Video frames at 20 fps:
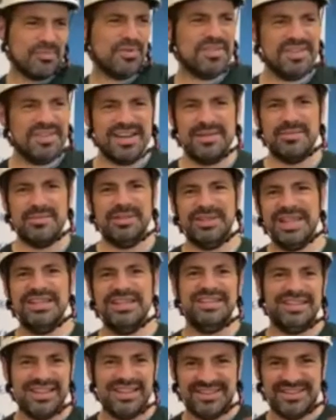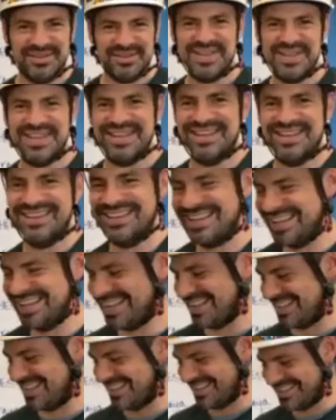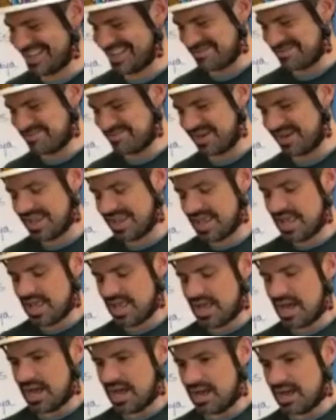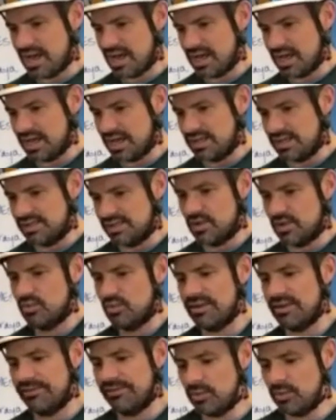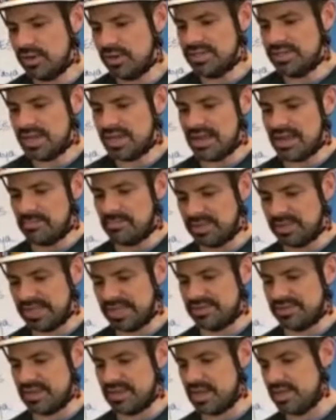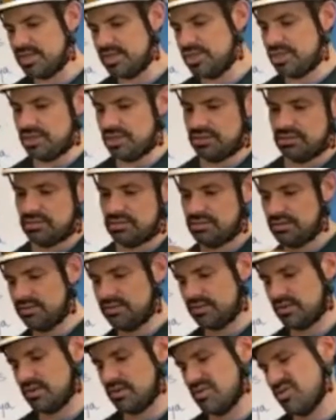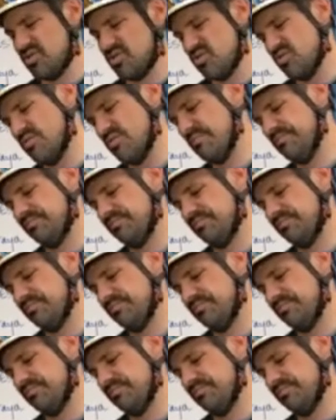send him a link to this so he can, he can see that. But uh, so if you were to tie a Blake's hitch, let's go